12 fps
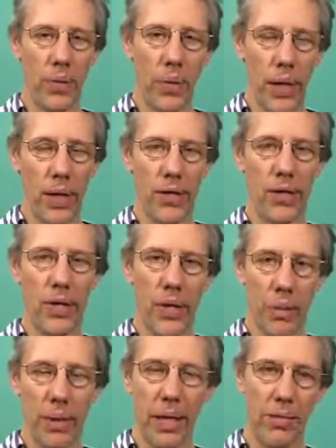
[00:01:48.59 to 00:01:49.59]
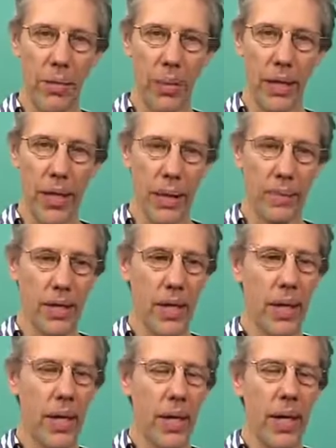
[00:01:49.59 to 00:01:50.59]
That's once. So you're going to play that 4 times.
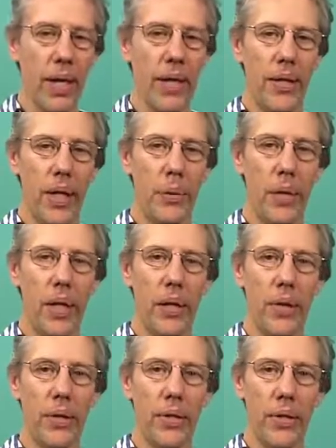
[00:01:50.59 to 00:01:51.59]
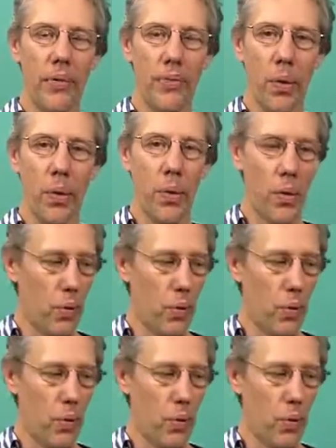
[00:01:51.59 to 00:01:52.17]
Then we're going to go to the 4